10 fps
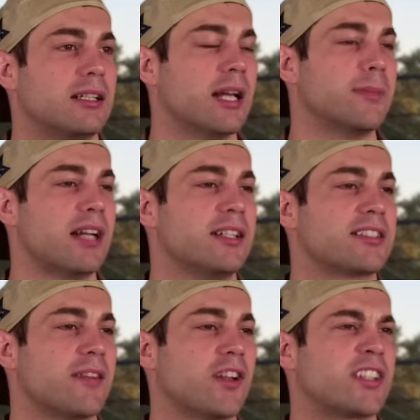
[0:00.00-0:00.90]
The M9
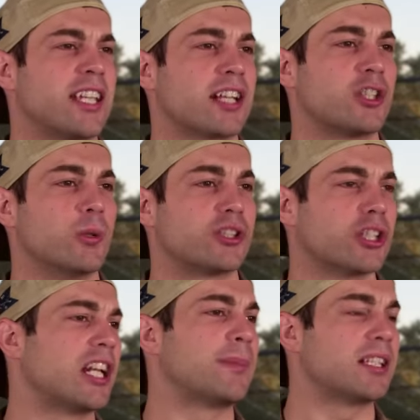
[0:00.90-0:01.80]
doesn't have enough kick to it.
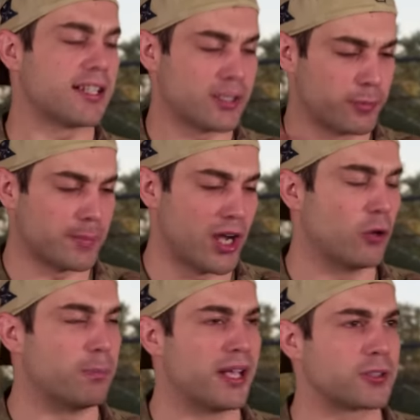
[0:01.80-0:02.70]
Shouldn't I be allowed to bring my
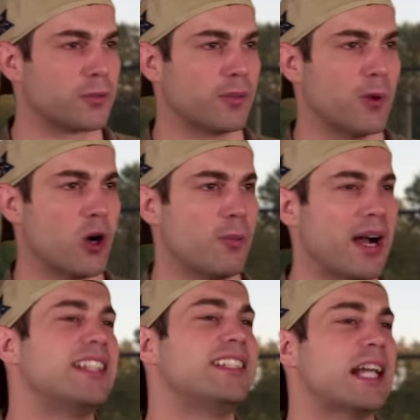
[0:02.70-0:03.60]
own pistol from home?
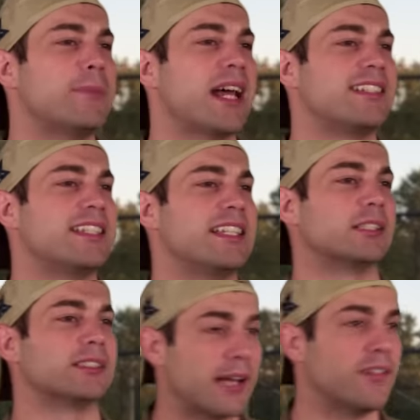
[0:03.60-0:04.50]
I need the
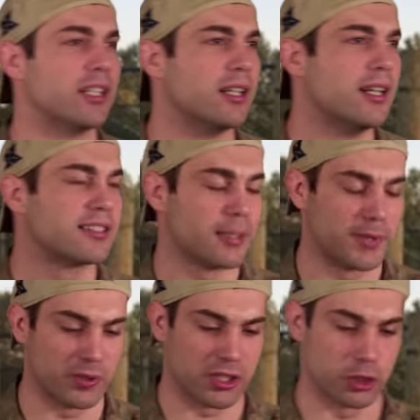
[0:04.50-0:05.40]
M1911,
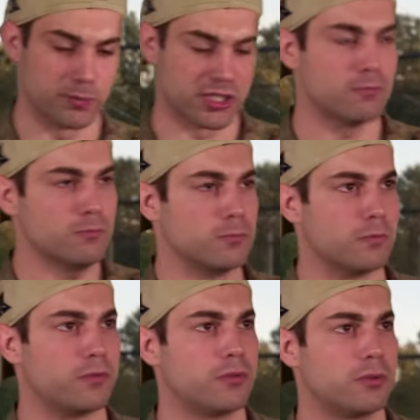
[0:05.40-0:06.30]
something with a little bit of
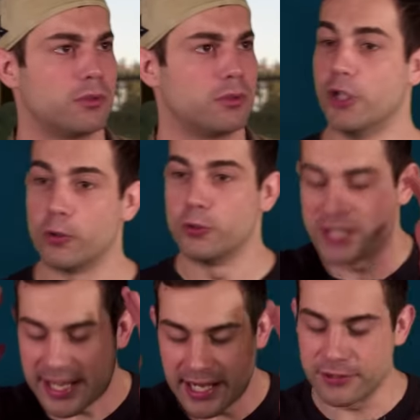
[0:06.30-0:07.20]
oomph. No, you
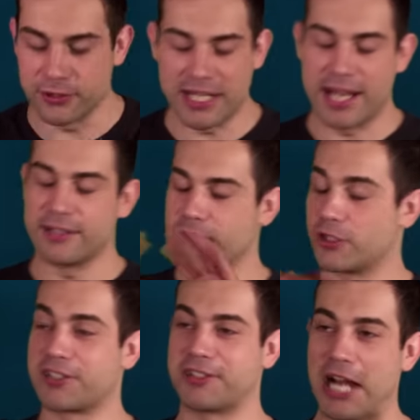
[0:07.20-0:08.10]
cannot do that.
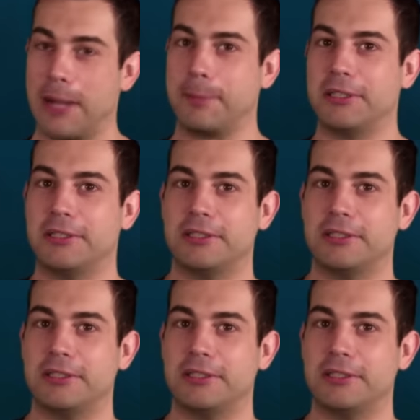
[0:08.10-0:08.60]
Just stop.